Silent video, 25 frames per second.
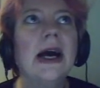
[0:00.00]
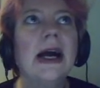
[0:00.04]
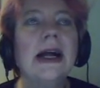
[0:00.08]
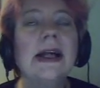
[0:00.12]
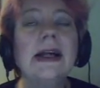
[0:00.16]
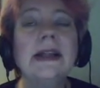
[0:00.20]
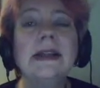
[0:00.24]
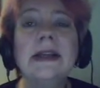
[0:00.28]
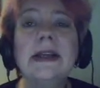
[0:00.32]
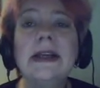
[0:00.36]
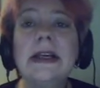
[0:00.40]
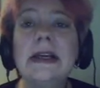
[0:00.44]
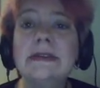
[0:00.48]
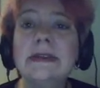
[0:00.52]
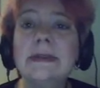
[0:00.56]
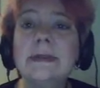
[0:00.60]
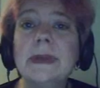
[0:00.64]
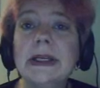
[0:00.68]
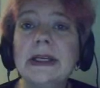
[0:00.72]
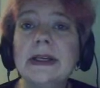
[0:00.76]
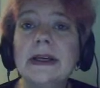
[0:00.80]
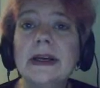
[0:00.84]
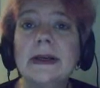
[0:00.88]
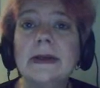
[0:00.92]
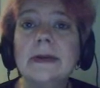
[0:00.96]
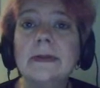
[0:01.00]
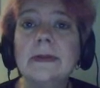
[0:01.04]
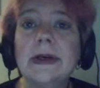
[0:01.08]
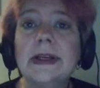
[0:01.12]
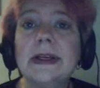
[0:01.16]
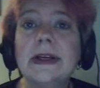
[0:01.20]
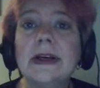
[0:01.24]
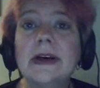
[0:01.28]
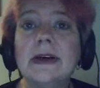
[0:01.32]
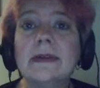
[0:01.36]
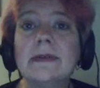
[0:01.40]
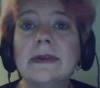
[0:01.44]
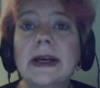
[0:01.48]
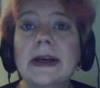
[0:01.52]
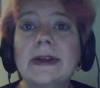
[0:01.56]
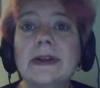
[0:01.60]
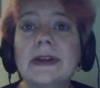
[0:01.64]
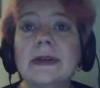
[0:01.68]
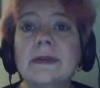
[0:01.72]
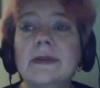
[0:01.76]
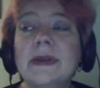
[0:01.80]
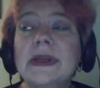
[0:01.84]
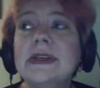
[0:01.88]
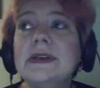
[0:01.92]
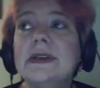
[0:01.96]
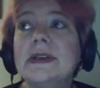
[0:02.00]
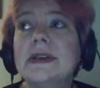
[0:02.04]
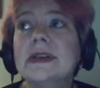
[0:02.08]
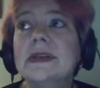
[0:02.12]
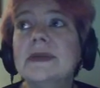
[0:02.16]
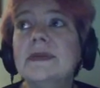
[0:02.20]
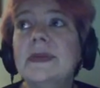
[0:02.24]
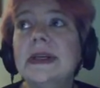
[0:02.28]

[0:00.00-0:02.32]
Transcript: then everybody kind of went around their business